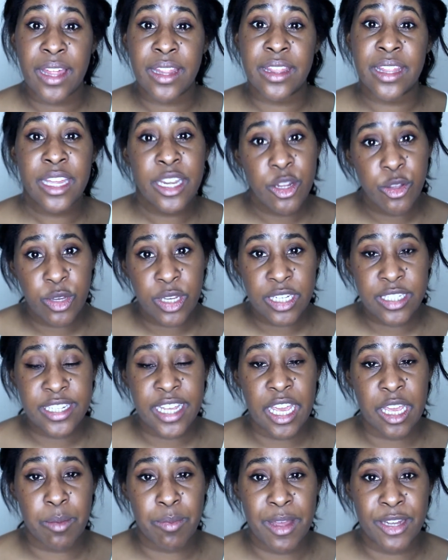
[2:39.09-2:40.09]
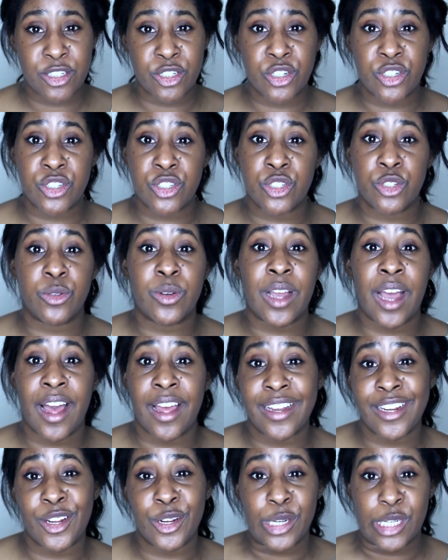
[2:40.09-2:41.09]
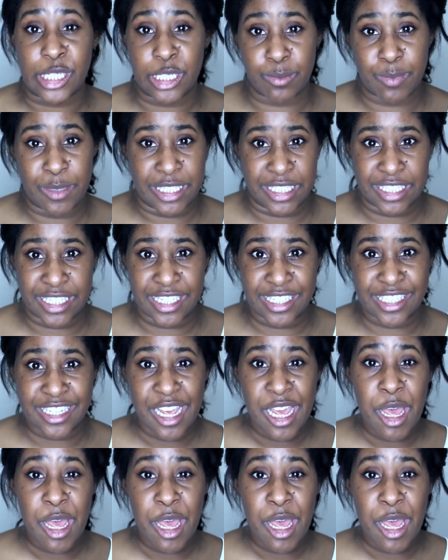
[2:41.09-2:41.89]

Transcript: then you can take measures to cut your expenses.